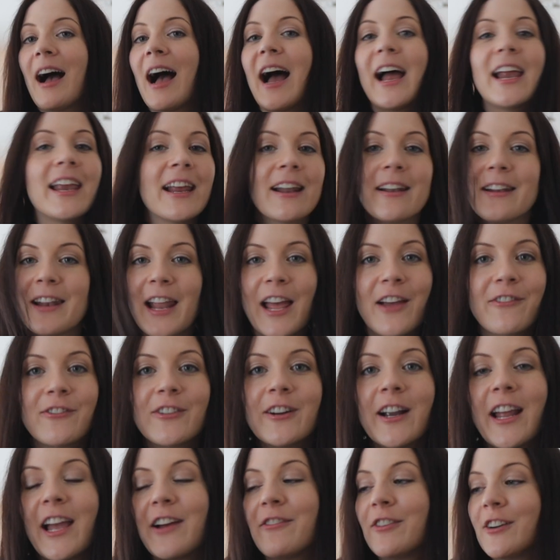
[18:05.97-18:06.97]
I
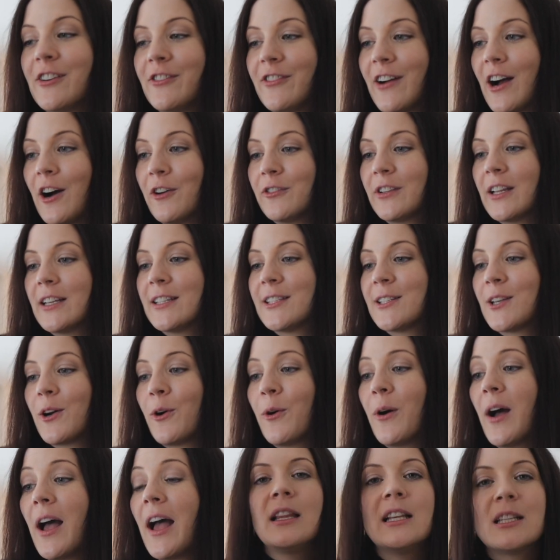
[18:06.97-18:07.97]
never ever found it.
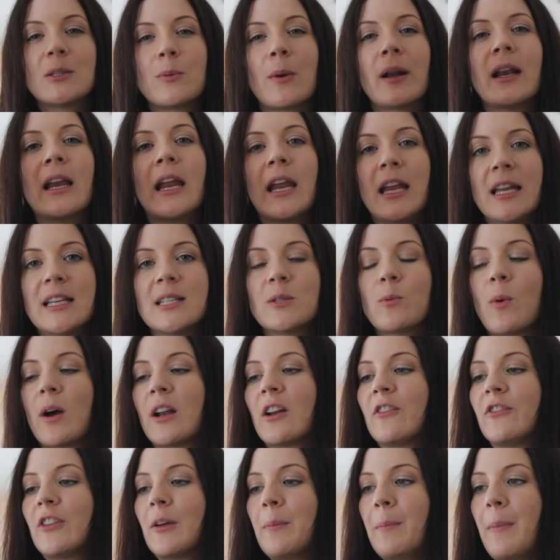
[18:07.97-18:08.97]
So this one is one
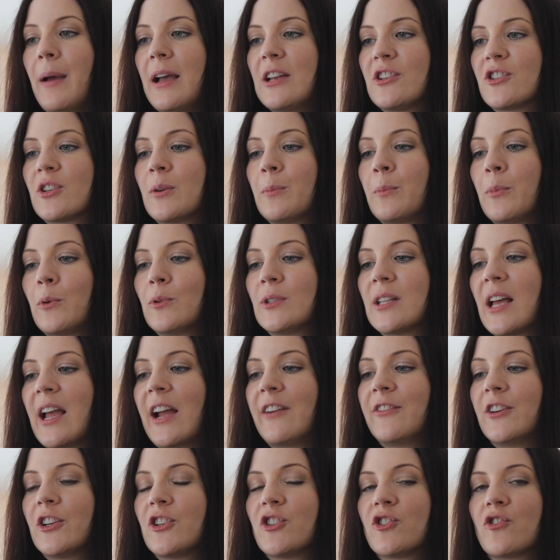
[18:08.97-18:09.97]
of the best shampoos I
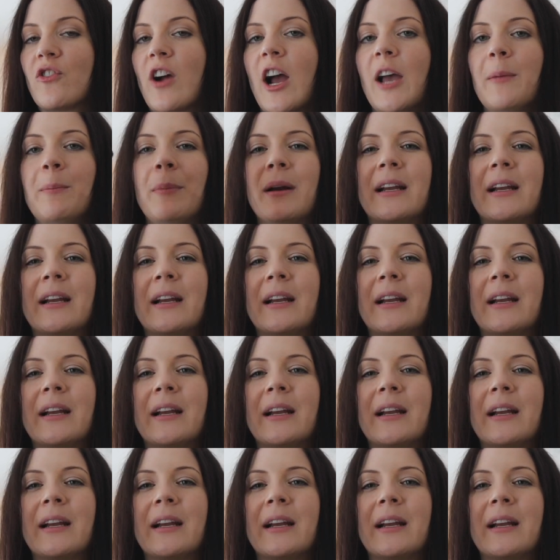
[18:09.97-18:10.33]
ever tried,